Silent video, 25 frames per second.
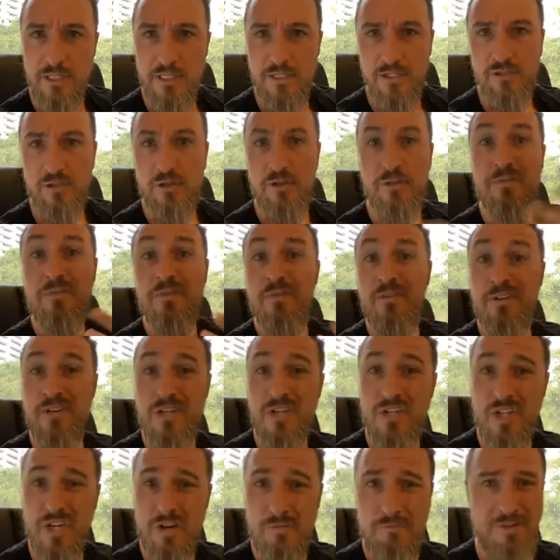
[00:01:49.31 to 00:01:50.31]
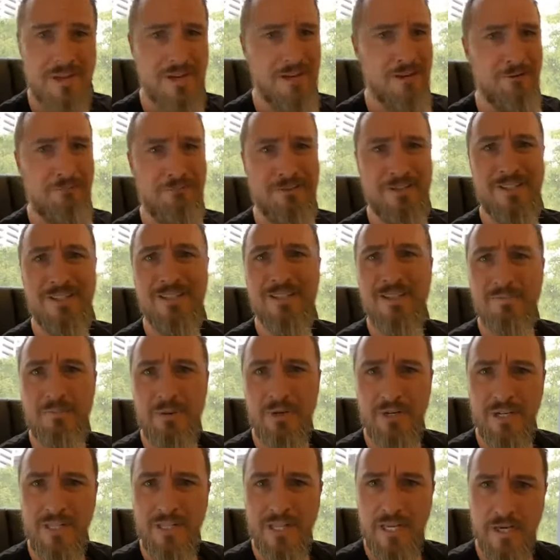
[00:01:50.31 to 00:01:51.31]
So if you're in a gym, obviously their
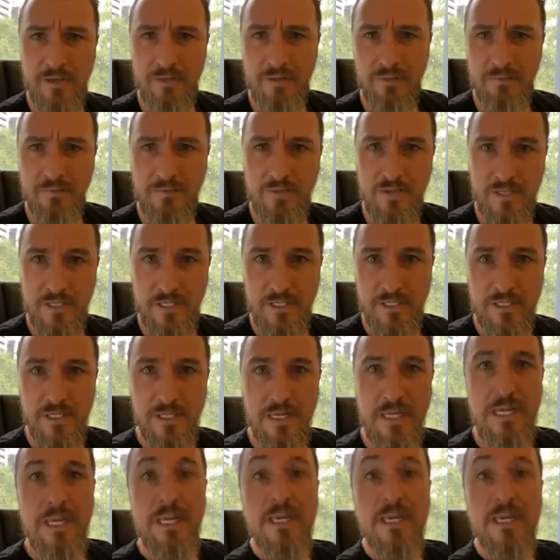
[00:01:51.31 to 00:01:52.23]
body, their health and fitness.